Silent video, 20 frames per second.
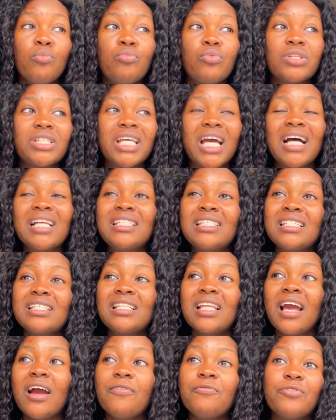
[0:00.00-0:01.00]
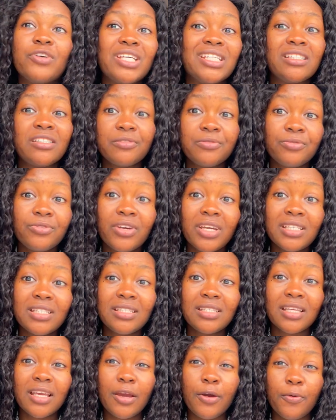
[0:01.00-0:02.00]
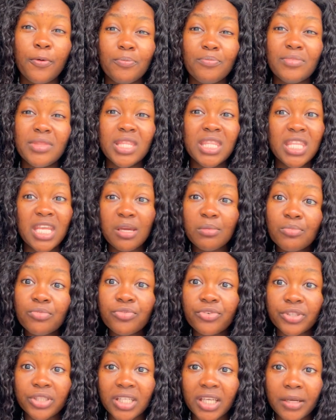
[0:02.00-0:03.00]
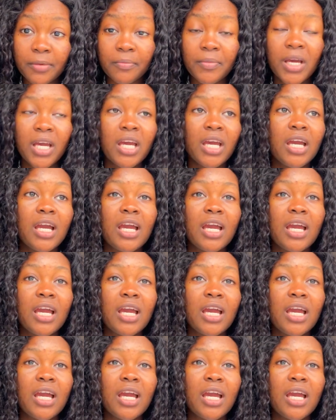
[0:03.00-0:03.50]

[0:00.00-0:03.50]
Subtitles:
but they actually have a different name for them.